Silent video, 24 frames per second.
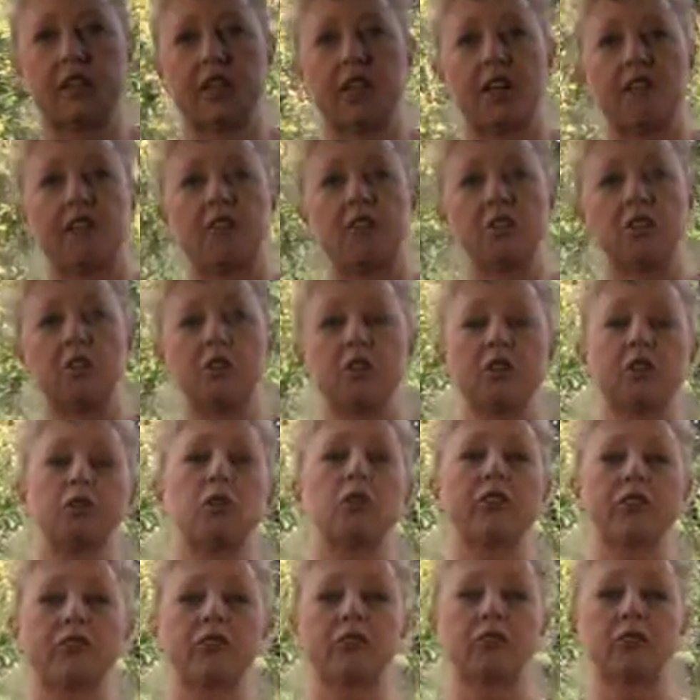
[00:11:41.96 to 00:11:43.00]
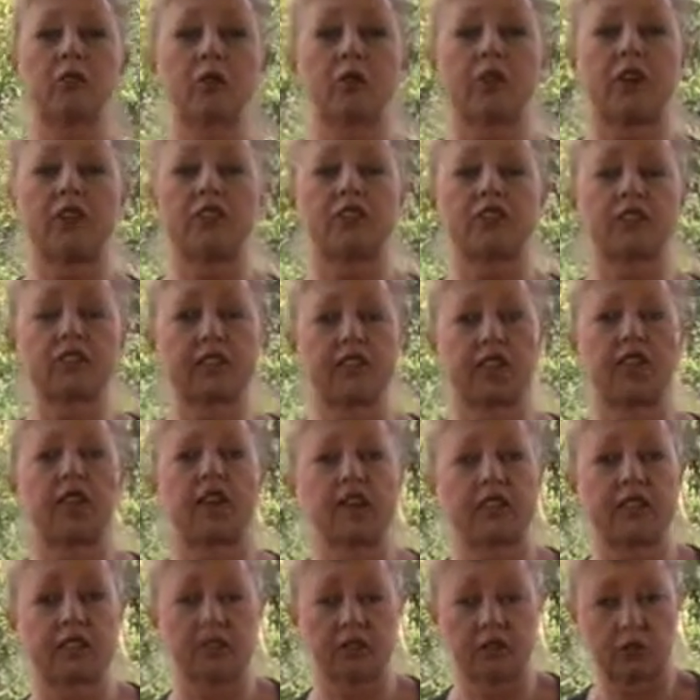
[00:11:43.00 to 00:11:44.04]
If you can do them once or twice a
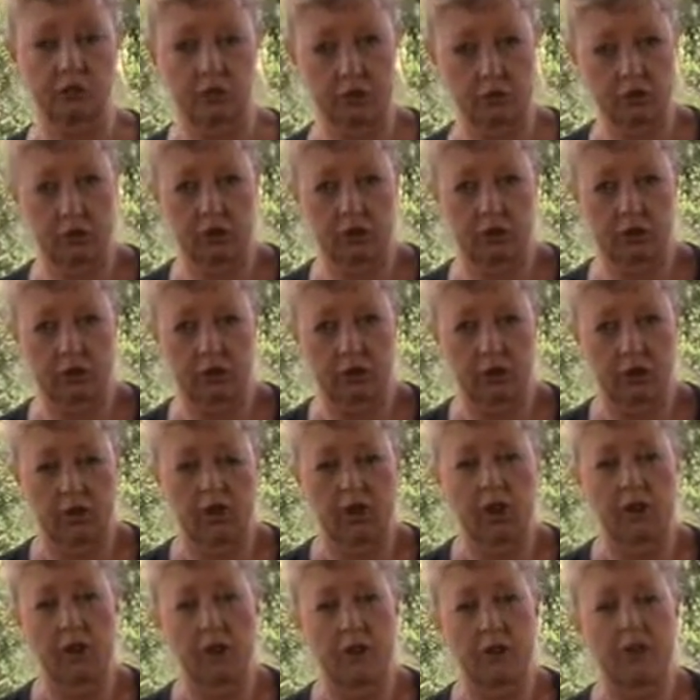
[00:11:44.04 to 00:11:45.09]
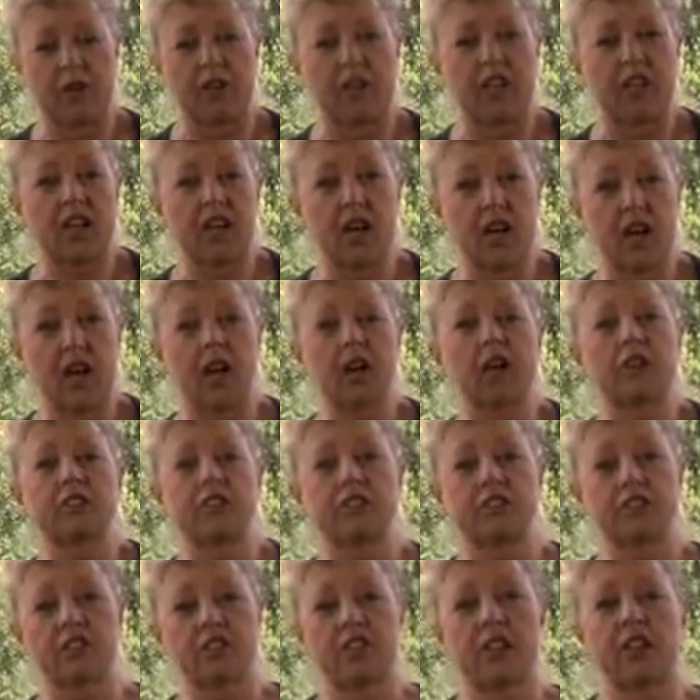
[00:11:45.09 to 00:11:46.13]
day, that's good. But they are
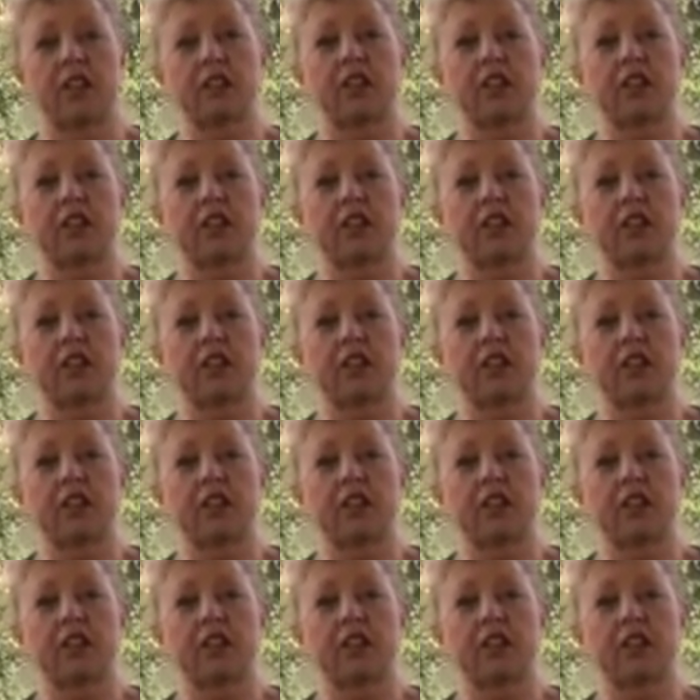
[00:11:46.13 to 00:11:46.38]
designed to